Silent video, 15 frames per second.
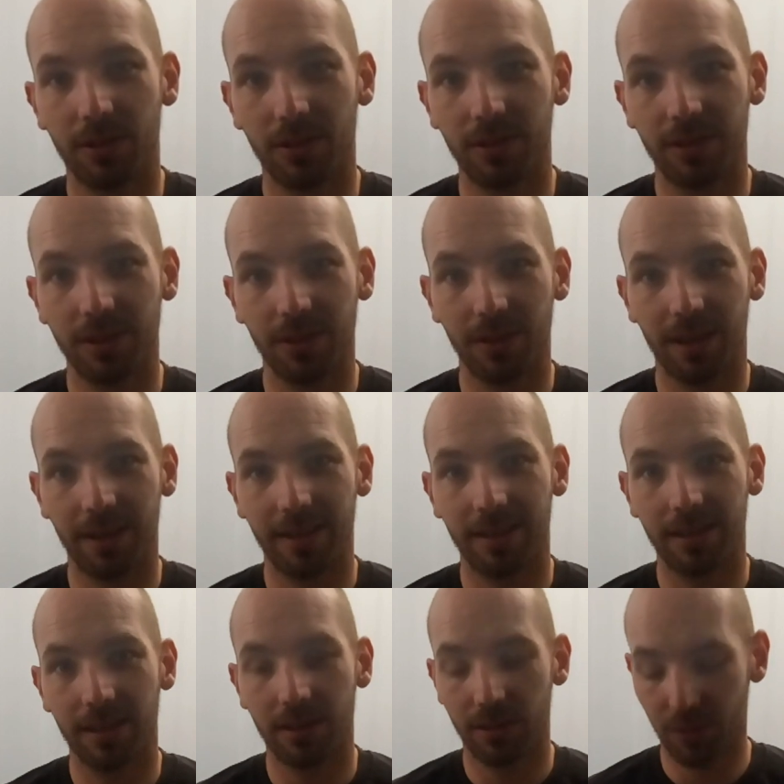until
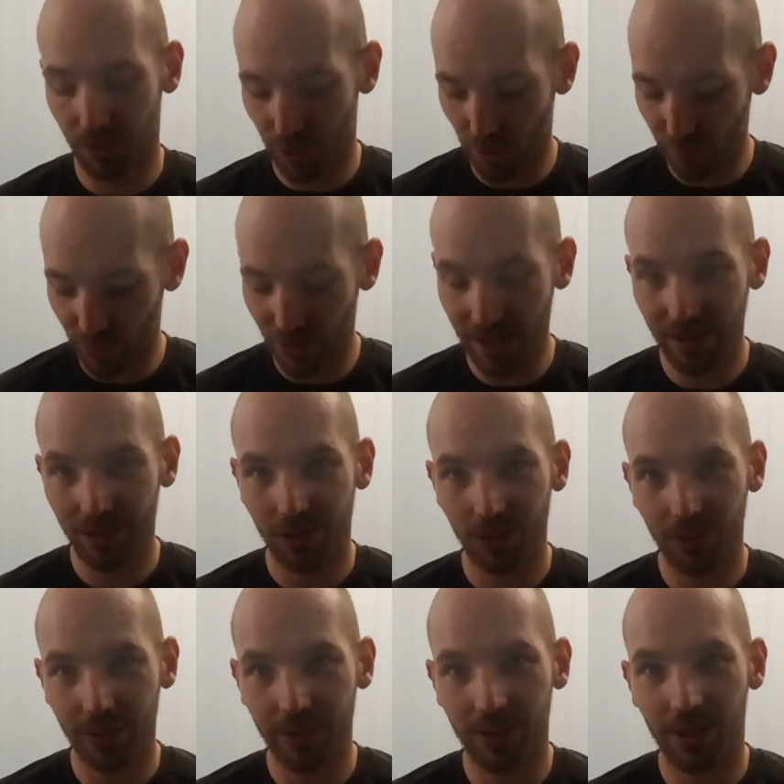I do the upgrades to
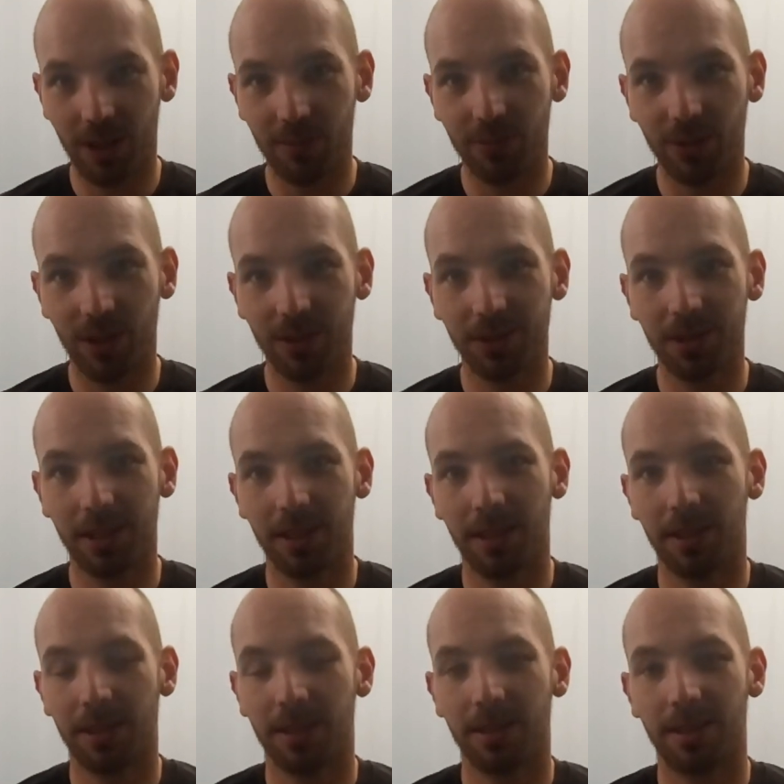real GoPros,
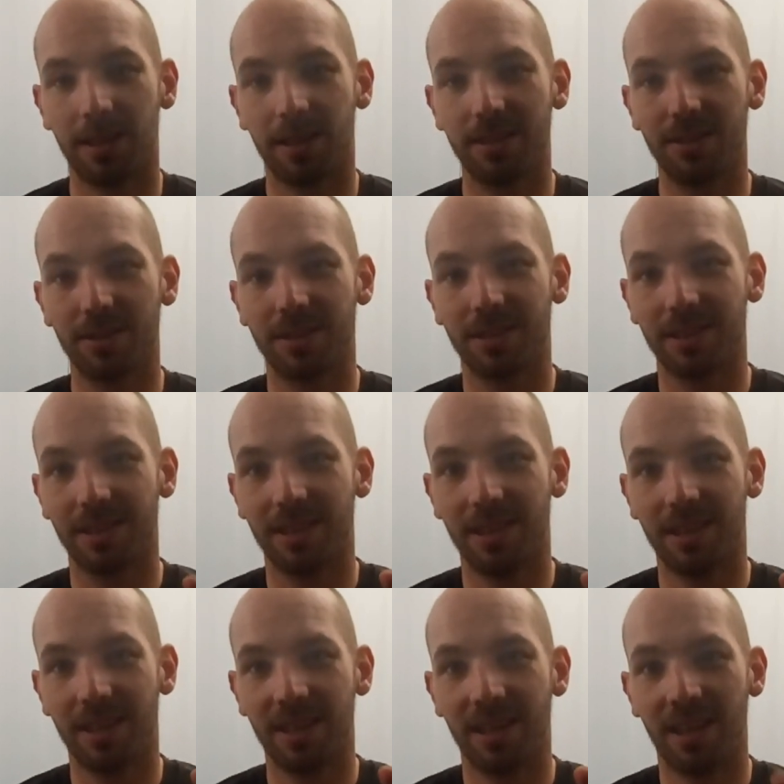I just
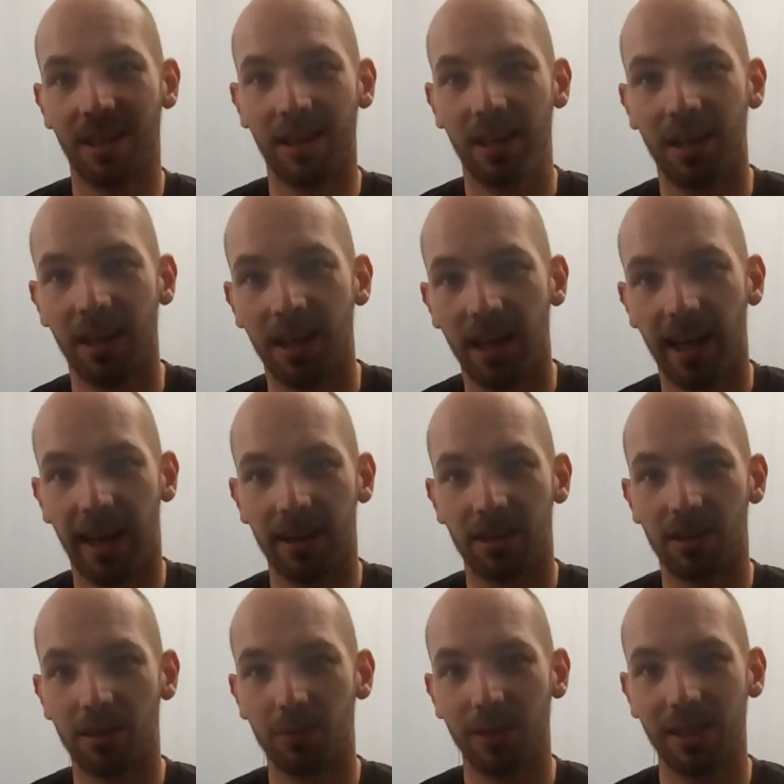hang
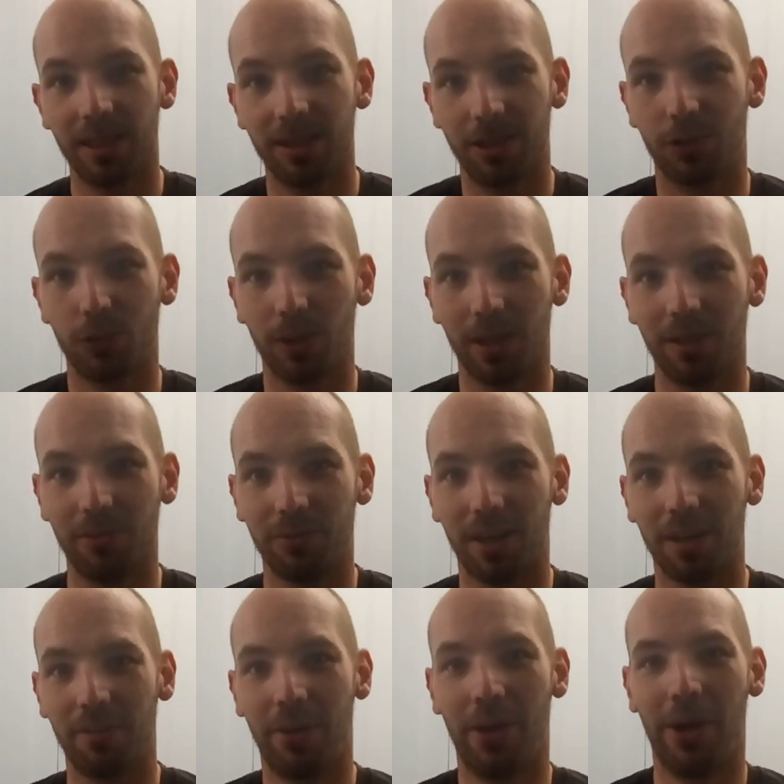on with these
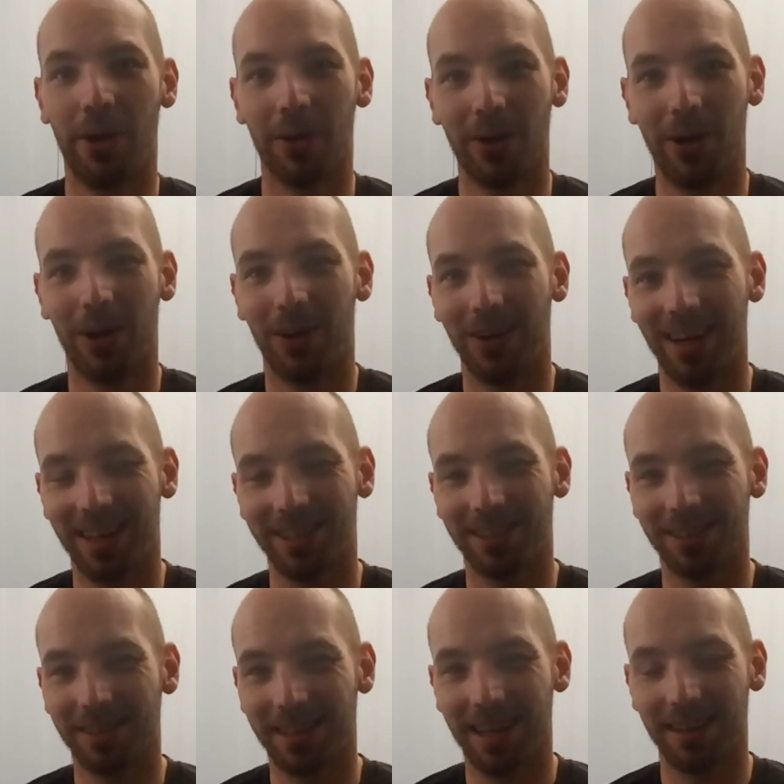25 euro
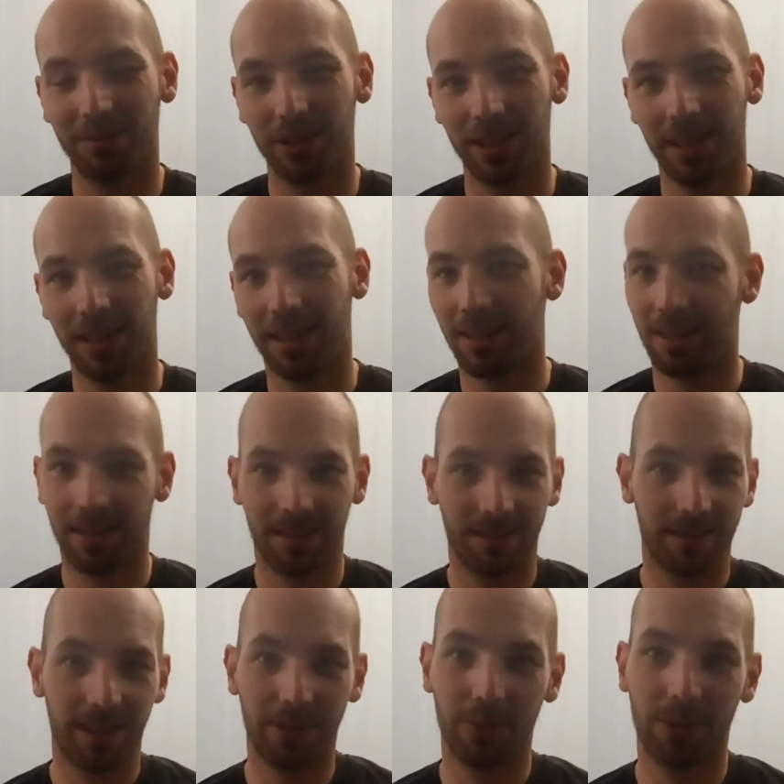action cams.
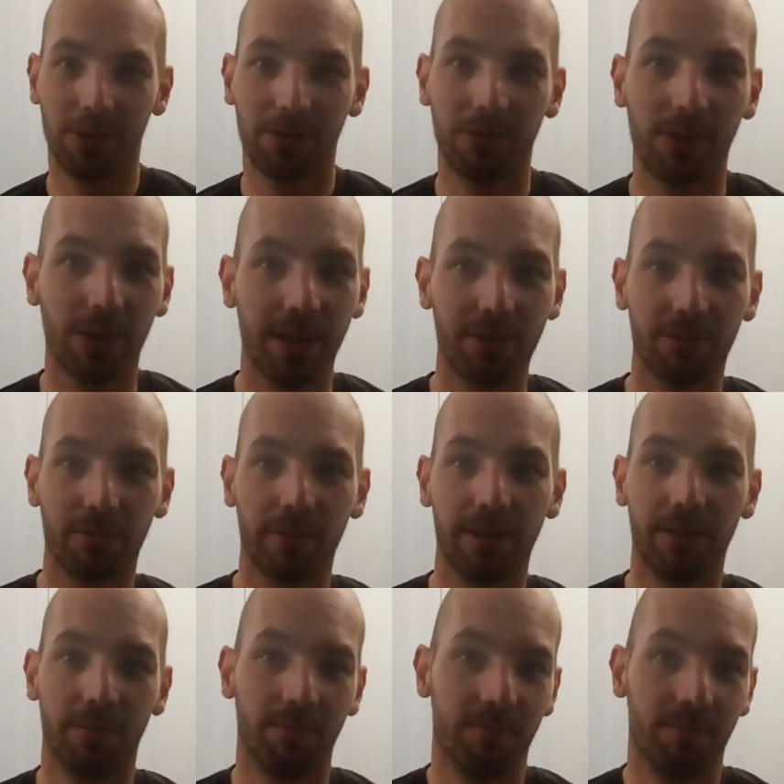They work great for me.